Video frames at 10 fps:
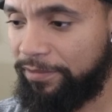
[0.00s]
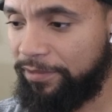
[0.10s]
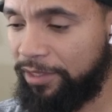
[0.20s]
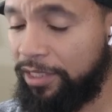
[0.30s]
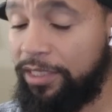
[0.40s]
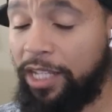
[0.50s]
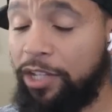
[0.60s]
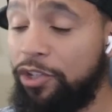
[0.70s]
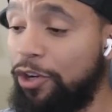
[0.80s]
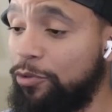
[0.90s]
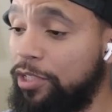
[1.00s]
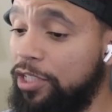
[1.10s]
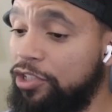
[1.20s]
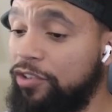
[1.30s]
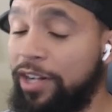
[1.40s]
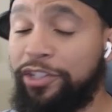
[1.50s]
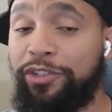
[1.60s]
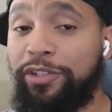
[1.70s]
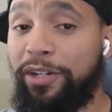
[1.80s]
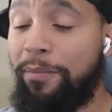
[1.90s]
He said you don't need a stretcher. You
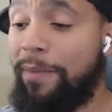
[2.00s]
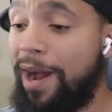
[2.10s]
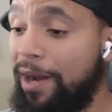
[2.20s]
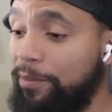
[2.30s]
need a mop.